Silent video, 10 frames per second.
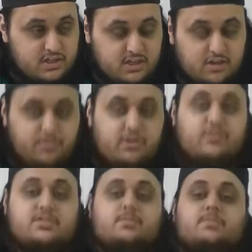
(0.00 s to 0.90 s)
then
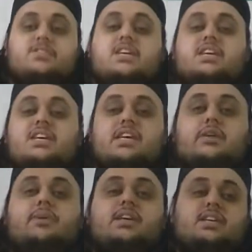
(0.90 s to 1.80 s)
for example, I'm standing here
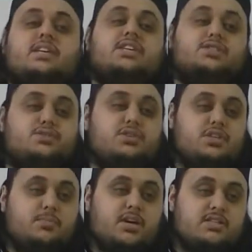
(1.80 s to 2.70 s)
now, I make an intention to
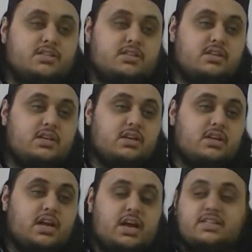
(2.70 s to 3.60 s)
read namaz,
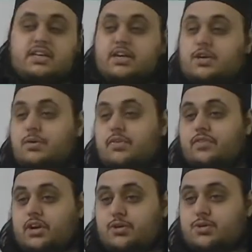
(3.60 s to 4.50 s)
and then I go
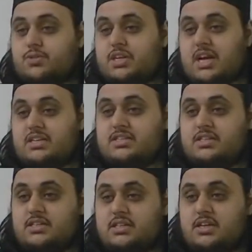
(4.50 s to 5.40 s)
off and do something
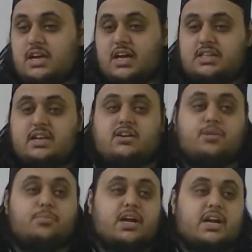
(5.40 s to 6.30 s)
else, and then I
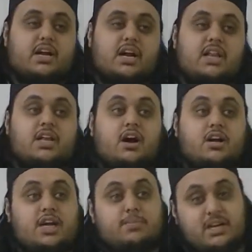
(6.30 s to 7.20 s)
come back and
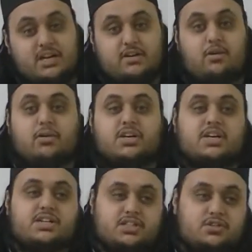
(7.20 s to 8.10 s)
I'll keep that old
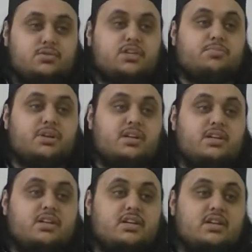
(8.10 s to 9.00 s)
intention and do takbir.
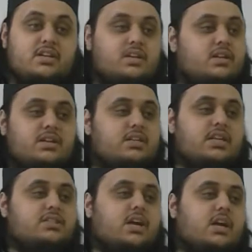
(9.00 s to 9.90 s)

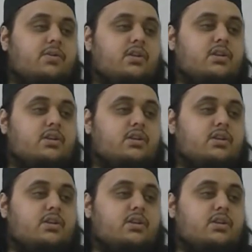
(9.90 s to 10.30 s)
That's not allowed.